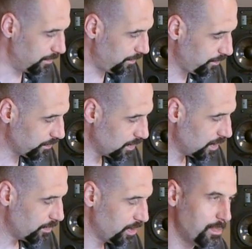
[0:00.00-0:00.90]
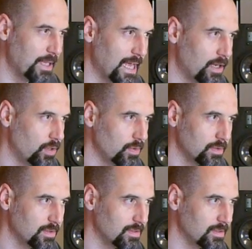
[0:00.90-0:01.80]
With the
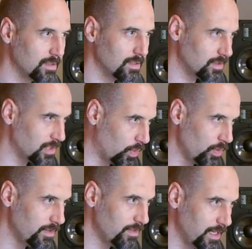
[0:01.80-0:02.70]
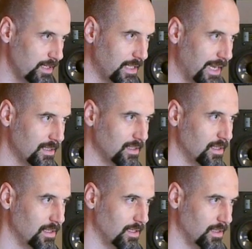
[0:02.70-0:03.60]
piano, the only thing that
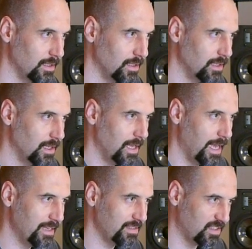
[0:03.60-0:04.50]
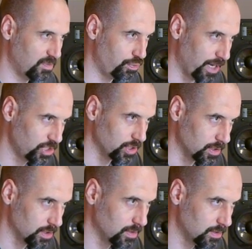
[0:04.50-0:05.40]
has
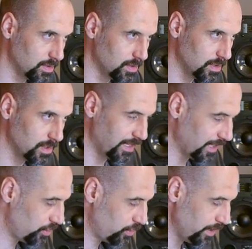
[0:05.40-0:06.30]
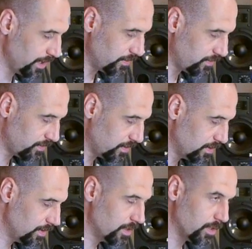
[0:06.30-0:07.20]
expression attached to it is
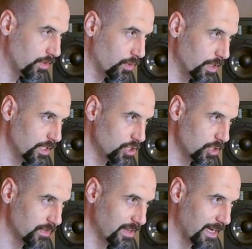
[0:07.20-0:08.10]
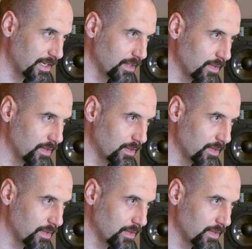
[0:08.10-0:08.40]
your initial attack.